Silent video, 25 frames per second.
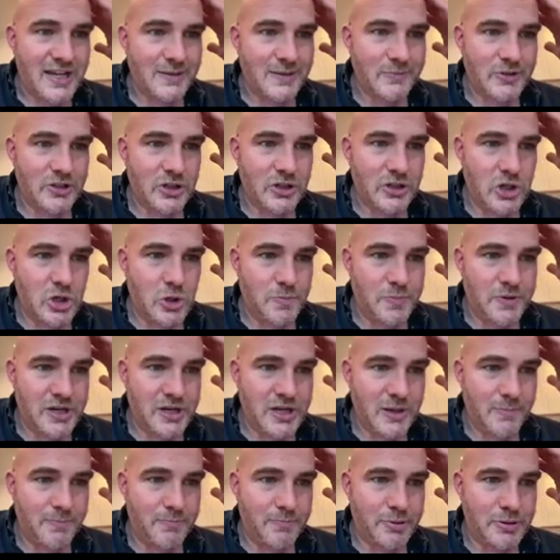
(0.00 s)
I'm going to open
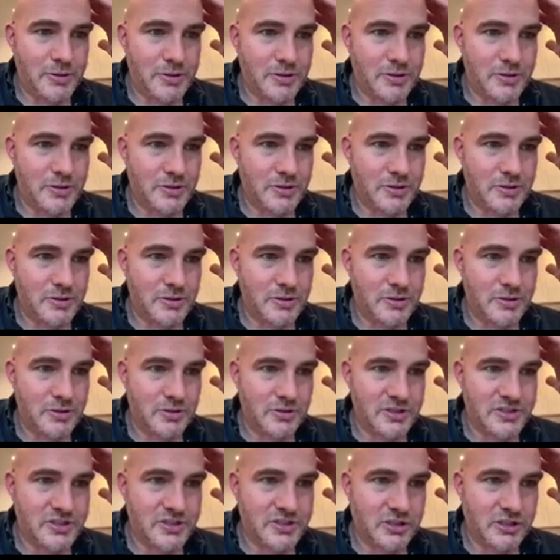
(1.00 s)
up,
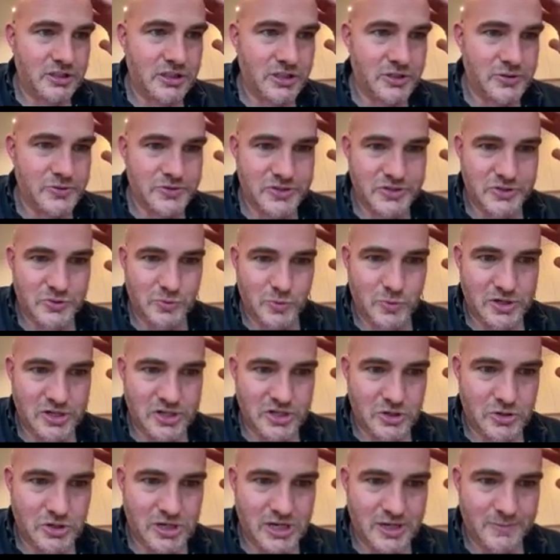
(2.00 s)
let's close this
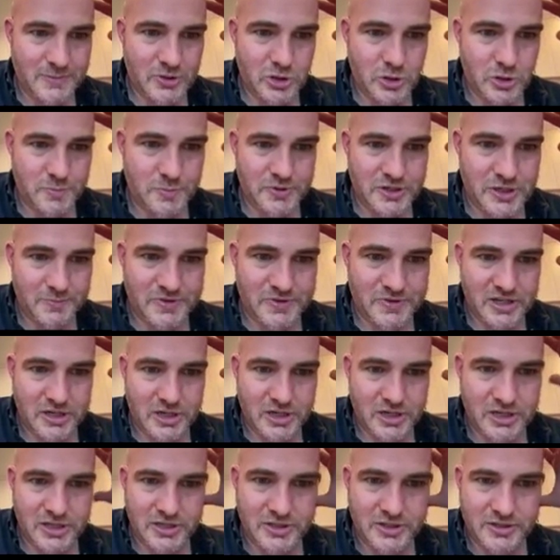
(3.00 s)
window. I'm going to open up the
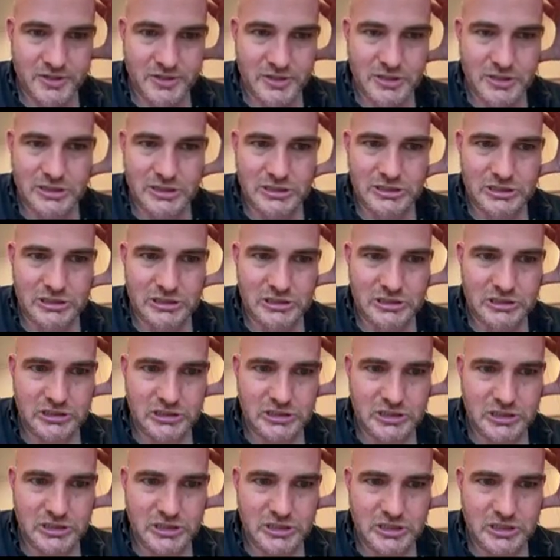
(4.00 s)

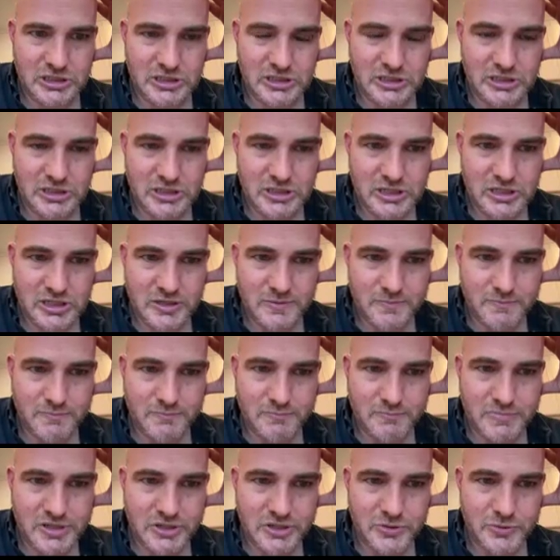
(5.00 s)
other
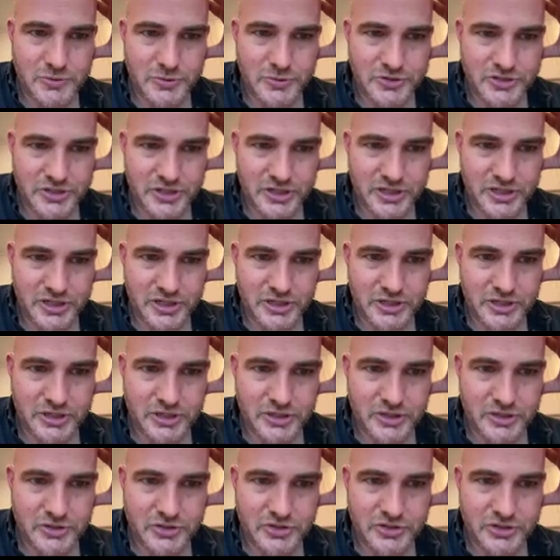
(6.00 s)
music.
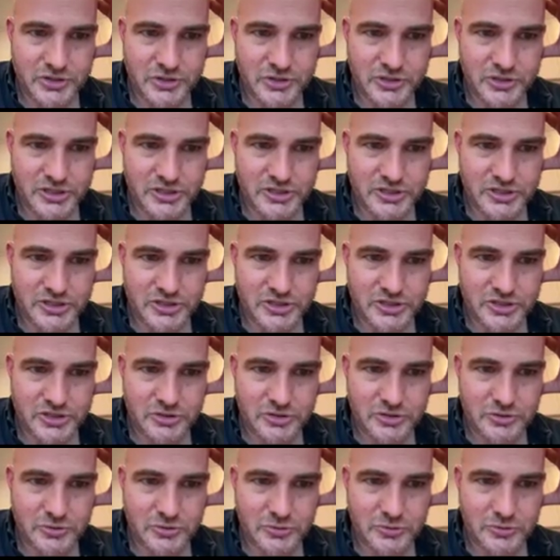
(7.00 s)
So let's
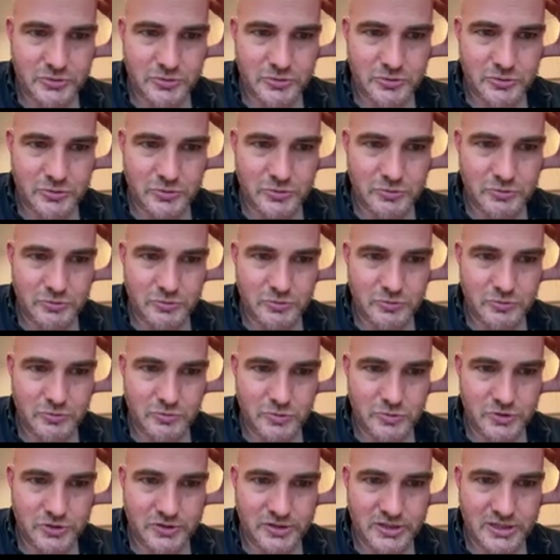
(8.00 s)
do
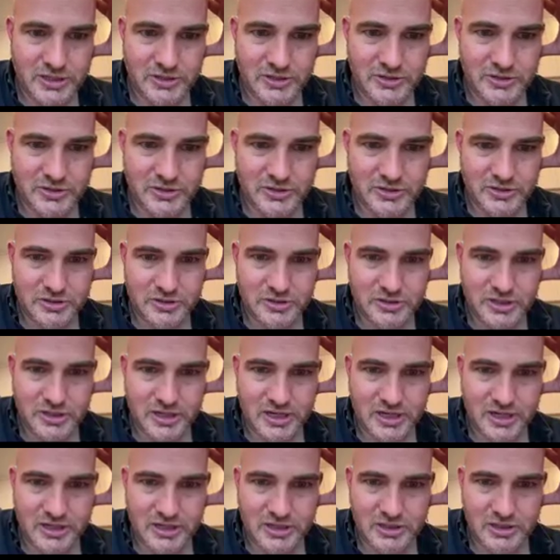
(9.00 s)
1000
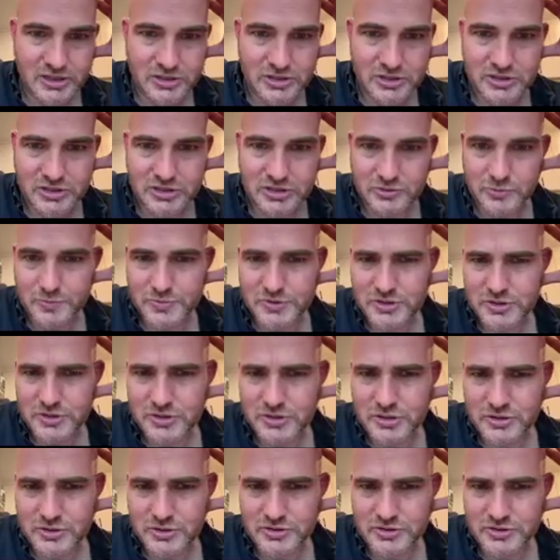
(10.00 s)
hands.
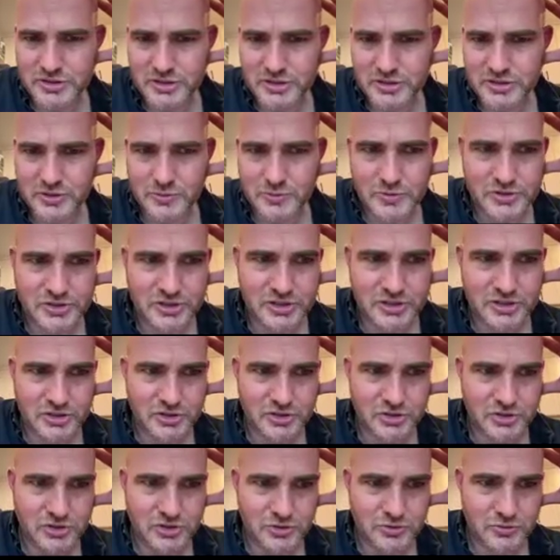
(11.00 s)
Oops, looks like there was an
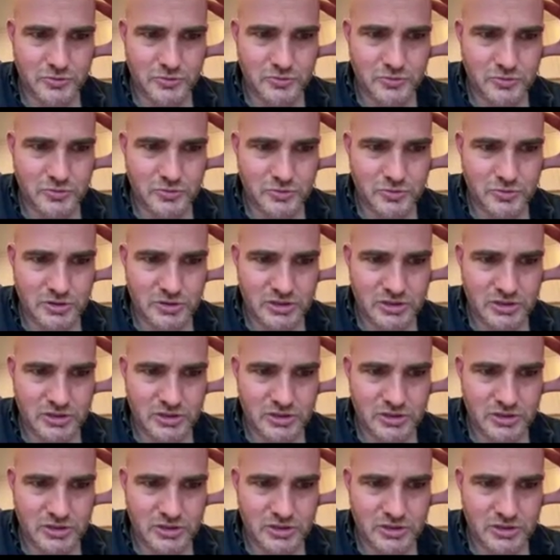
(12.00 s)
issue.